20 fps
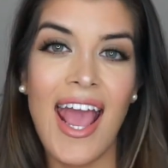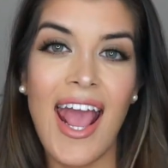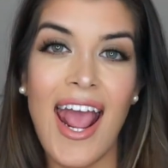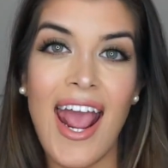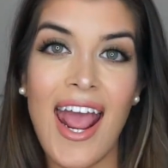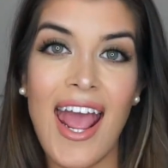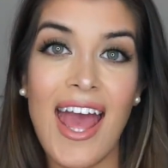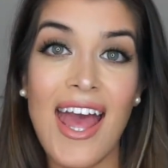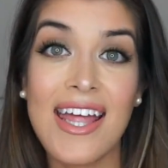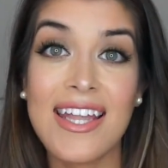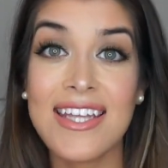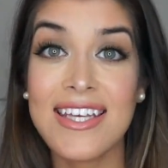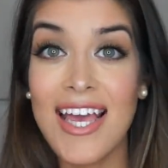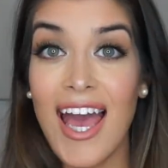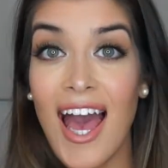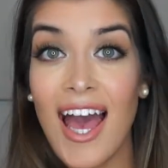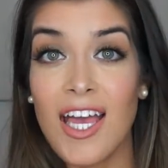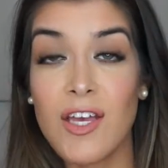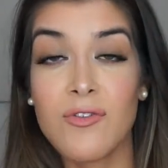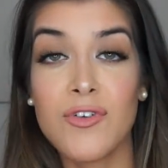And
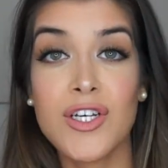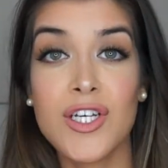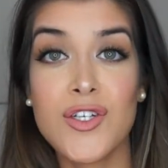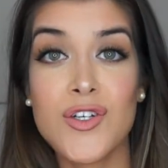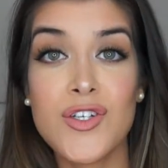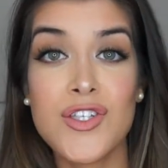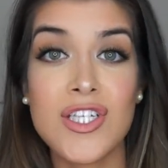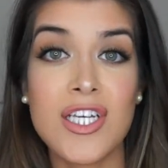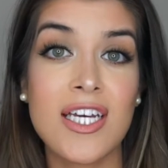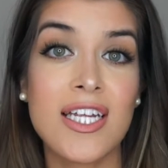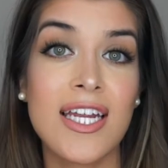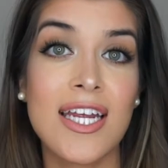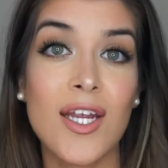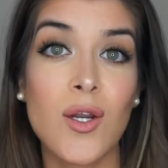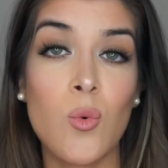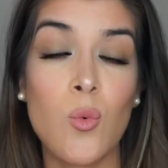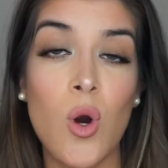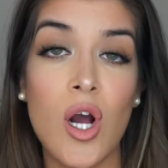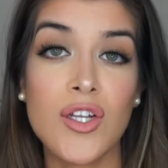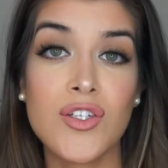yeah, if you're interested
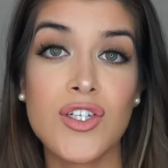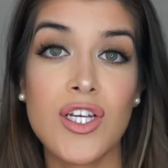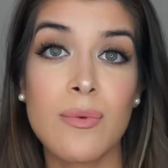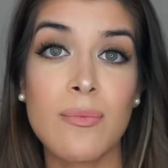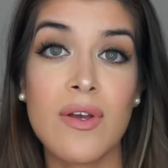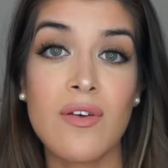in watching